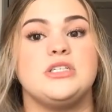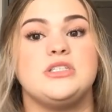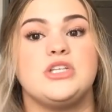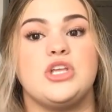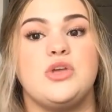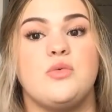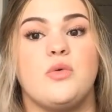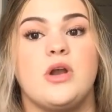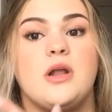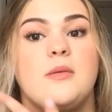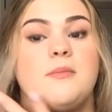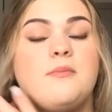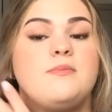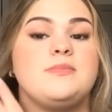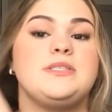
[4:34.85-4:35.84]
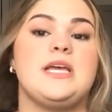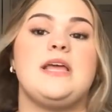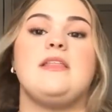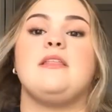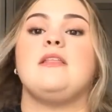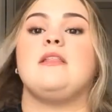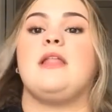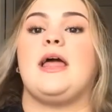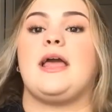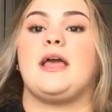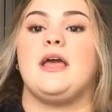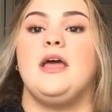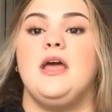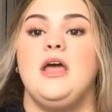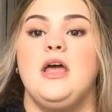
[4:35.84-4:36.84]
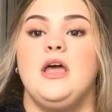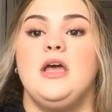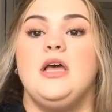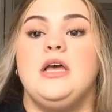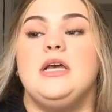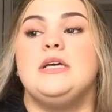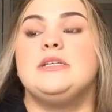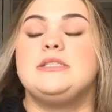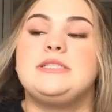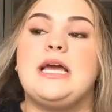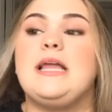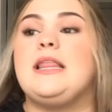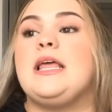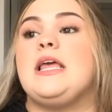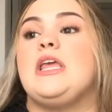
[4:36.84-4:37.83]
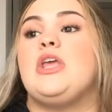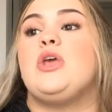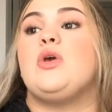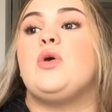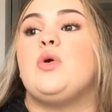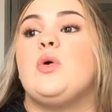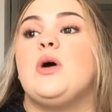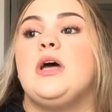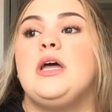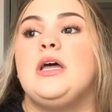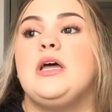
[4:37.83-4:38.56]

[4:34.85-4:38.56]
So you want to say that you